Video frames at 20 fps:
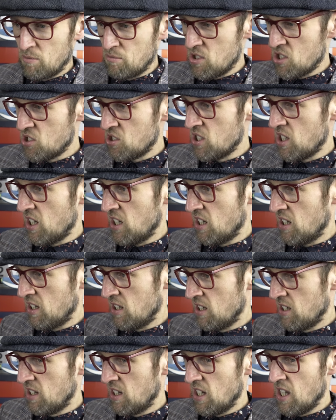I'm just a
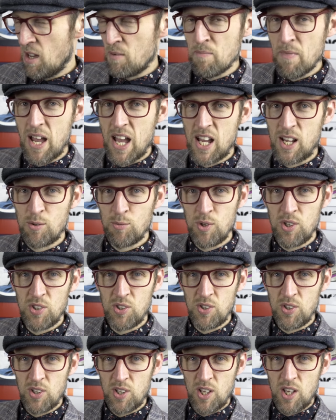man with
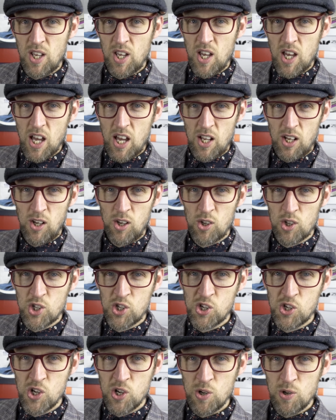a lot of
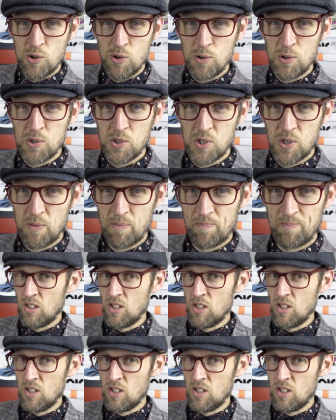shoes.